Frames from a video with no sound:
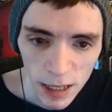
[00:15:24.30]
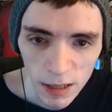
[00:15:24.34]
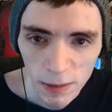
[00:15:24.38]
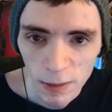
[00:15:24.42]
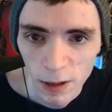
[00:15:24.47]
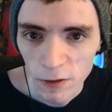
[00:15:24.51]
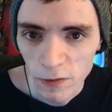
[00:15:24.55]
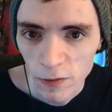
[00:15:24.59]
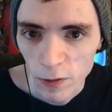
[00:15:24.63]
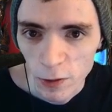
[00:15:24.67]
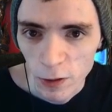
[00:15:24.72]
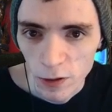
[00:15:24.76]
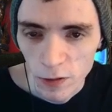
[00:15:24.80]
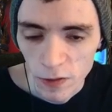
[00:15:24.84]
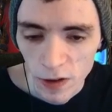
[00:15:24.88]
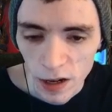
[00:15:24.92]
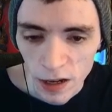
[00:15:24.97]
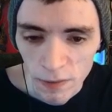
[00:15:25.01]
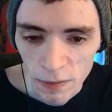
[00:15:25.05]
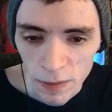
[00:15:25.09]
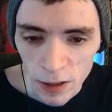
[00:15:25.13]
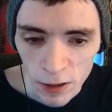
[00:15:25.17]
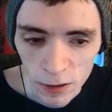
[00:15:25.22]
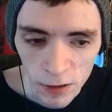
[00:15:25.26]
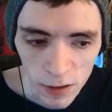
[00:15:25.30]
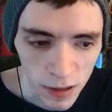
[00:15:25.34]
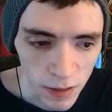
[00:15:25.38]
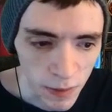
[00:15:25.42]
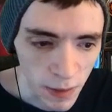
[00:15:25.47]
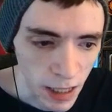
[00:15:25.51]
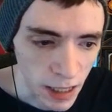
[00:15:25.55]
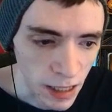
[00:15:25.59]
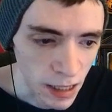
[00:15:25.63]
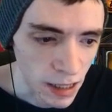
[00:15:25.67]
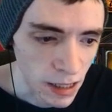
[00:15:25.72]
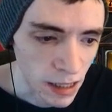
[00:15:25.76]
about 4 or 5 mirrors to
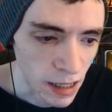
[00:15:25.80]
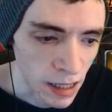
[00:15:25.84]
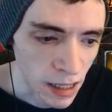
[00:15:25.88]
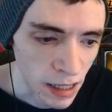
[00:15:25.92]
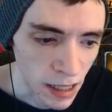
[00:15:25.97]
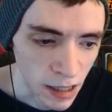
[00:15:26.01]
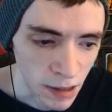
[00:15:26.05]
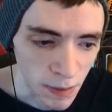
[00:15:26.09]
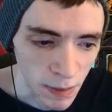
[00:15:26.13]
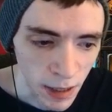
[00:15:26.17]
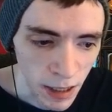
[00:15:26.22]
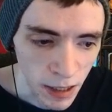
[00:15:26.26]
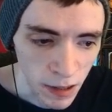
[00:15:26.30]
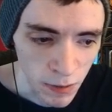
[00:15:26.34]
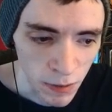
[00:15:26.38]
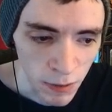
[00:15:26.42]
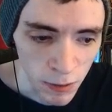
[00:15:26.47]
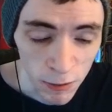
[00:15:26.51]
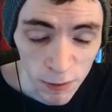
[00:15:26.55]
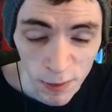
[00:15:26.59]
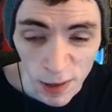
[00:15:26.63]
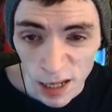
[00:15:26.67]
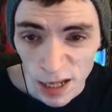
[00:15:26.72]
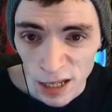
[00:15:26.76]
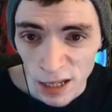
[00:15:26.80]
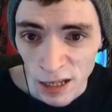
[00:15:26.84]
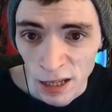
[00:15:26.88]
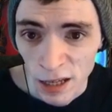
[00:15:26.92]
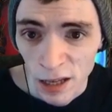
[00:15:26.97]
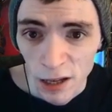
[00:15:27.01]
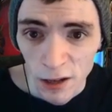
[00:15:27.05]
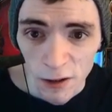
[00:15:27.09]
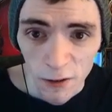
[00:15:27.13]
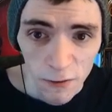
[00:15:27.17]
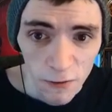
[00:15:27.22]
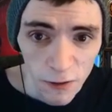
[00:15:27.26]
make it, and that's because we were paying
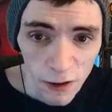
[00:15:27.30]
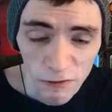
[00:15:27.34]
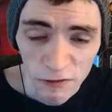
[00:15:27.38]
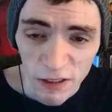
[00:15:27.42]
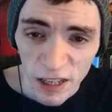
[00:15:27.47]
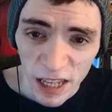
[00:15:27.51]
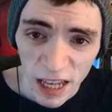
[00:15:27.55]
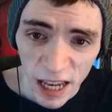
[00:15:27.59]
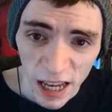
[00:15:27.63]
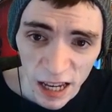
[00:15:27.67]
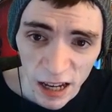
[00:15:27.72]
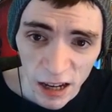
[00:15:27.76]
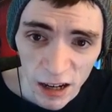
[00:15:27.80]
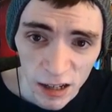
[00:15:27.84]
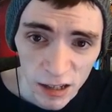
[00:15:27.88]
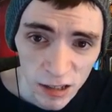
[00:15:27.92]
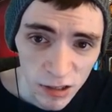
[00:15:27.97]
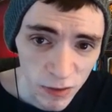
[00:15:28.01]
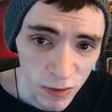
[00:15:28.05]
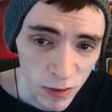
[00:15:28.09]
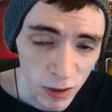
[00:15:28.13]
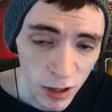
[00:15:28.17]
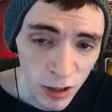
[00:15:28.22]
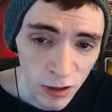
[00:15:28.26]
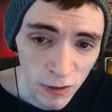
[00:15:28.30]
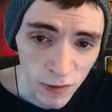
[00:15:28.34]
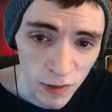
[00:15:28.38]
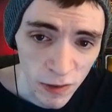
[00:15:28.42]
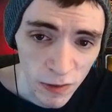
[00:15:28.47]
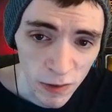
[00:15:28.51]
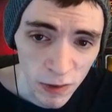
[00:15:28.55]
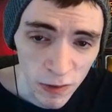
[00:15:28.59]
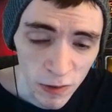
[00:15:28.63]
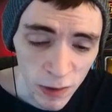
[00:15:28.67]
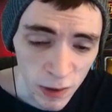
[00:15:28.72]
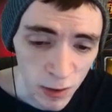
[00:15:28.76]
50 chaos for our
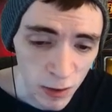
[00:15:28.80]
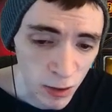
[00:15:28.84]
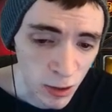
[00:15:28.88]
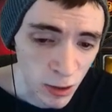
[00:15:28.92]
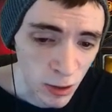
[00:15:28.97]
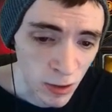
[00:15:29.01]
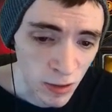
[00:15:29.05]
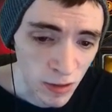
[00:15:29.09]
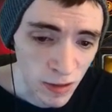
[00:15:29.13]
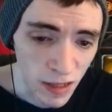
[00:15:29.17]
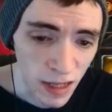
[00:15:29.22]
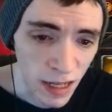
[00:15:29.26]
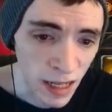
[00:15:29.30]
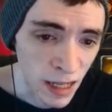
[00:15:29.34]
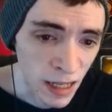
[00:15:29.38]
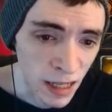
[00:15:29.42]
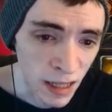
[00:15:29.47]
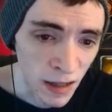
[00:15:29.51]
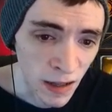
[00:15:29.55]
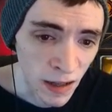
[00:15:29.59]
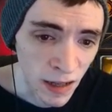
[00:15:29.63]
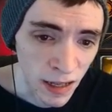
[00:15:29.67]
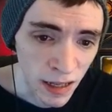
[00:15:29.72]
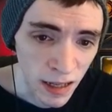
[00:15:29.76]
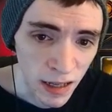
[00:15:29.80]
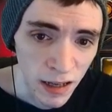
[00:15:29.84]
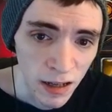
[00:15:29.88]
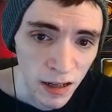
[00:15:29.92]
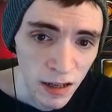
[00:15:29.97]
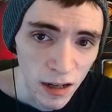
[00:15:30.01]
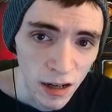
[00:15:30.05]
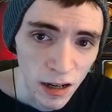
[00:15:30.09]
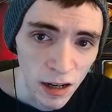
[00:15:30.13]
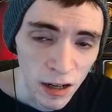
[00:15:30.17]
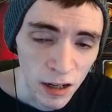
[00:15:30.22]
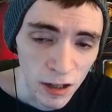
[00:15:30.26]
Vivid Vultures and like
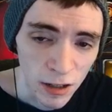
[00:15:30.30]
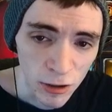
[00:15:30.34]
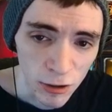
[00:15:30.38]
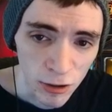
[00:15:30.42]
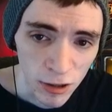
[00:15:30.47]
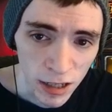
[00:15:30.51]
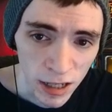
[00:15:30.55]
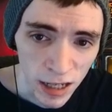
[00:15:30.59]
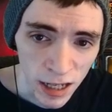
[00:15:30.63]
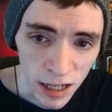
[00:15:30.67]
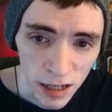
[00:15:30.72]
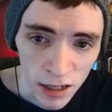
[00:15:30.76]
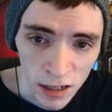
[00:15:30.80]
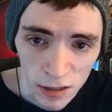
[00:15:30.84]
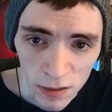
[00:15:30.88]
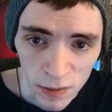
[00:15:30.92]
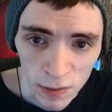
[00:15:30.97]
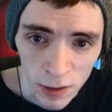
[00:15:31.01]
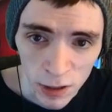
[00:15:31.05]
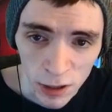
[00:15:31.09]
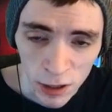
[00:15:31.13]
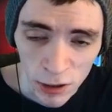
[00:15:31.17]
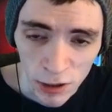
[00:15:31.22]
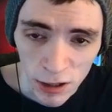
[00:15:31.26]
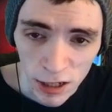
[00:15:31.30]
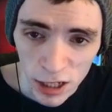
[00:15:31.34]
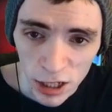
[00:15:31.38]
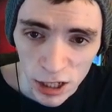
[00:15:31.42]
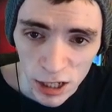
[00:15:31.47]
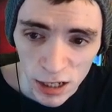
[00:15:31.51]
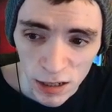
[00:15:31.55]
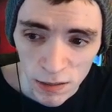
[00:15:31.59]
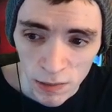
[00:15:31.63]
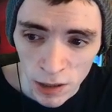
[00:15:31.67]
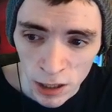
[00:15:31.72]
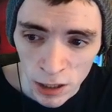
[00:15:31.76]
100 chaos for our Acacia
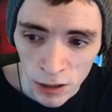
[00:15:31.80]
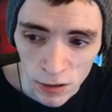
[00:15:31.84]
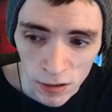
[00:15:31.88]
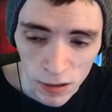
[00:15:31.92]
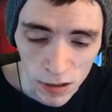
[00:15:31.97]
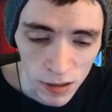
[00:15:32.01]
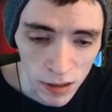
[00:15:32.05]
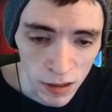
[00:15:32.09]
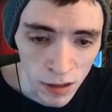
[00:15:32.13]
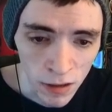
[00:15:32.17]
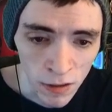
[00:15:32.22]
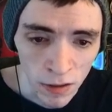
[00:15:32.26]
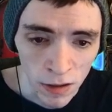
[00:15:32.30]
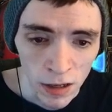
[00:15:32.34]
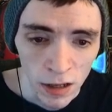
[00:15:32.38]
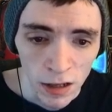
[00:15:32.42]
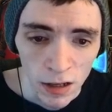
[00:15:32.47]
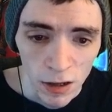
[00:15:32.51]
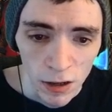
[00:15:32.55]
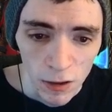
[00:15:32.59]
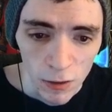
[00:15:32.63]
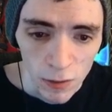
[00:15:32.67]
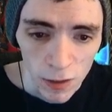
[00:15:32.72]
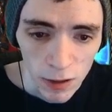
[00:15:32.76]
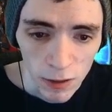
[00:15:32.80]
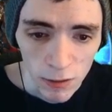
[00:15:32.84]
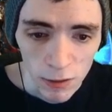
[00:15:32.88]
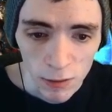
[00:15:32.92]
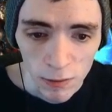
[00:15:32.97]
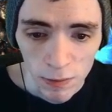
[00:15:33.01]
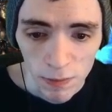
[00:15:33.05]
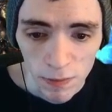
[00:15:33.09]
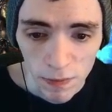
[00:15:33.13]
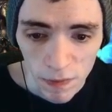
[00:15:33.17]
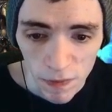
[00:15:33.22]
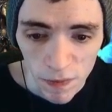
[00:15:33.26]
Chimeras. So we were
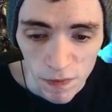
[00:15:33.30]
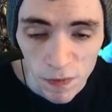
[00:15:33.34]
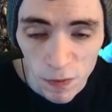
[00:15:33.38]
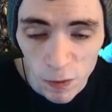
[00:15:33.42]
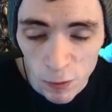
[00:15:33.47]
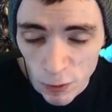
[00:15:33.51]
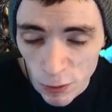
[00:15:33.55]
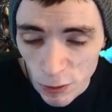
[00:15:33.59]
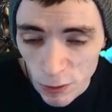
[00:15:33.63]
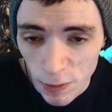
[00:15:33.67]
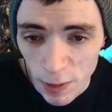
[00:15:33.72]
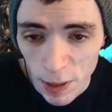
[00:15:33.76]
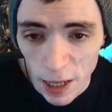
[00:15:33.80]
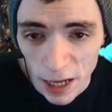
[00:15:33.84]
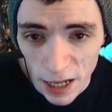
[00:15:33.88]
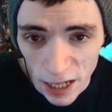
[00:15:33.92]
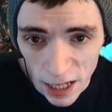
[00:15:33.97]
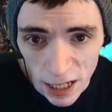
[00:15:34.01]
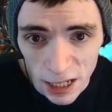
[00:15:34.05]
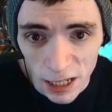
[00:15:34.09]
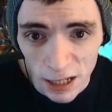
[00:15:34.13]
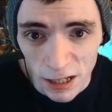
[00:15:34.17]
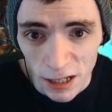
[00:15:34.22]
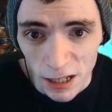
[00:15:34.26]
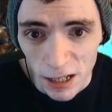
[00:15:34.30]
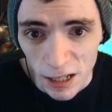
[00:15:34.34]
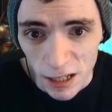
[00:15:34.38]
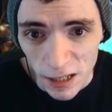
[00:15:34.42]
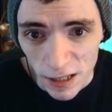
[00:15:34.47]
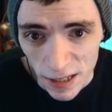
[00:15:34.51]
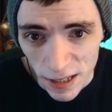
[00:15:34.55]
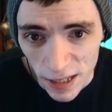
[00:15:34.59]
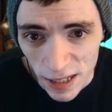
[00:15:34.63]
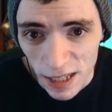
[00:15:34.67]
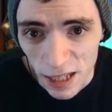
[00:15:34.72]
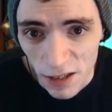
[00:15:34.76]
paying
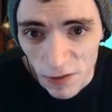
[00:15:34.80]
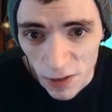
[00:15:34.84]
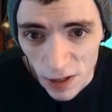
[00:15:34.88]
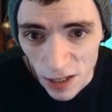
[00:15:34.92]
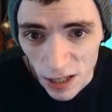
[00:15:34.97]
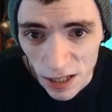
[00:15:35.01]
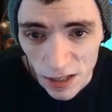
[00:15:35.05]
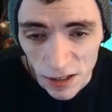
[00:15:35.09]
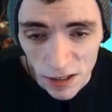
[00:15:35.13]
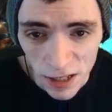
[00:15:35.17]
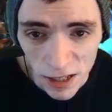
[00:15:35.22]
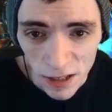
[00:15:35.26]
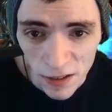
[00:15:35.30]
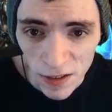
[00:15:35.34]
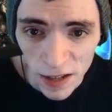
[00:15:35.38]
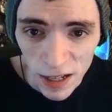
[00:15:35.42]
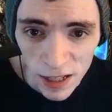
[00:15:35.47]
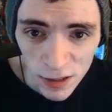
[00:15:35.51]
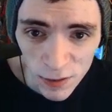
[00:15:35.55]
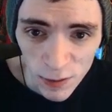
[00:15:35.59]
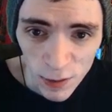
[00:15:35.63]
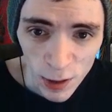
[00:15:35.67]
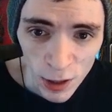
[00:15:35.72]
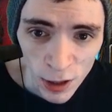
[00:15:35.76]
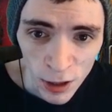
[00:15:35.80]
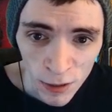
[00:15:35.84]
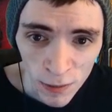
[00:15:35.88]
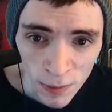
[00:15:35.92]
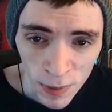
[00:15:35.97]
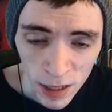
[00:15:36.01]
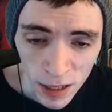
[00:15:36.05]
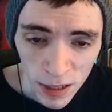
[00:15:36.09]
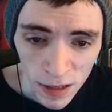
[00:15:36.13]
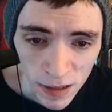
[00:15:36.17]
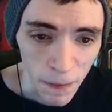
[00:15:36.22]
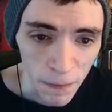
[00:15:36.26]
significantly less for our
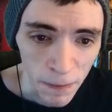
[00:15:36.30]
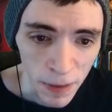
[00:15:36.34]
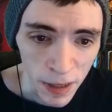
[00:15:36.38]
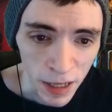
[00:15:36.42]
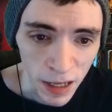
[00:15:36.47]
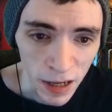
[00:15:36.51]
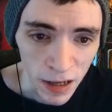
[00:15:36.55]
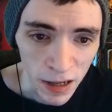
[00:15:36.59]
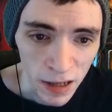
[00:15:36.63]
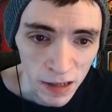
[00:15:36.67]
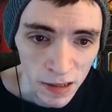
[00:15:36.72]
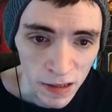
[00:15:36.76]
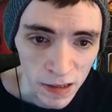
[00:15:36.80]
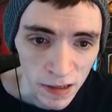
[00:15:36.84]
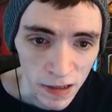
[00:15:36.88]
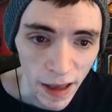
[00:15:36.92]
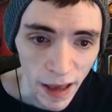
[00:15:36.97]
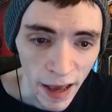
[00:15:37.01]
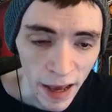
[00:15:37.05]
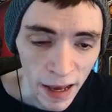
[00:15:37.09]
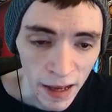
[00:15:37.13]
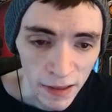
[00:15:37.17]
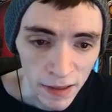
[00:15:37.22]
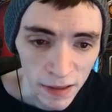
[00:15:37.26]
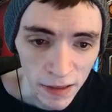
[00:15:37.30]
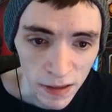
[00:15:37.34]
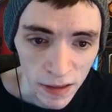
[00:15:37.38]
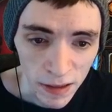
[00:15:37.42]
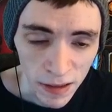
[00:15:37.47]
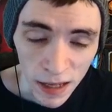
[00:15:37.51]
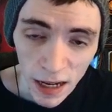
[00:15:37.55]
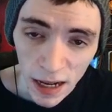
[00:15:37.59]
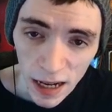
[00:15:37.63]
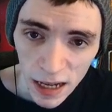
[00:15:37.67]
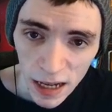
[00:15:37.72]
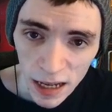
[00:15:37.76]
beast, because at the
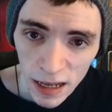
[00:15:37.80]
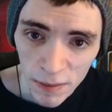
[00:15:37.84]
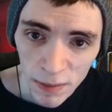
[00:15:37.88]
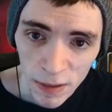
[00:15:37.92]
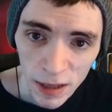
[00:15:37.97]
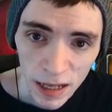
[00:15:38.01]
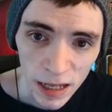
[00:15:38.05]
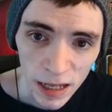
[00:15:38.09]
time,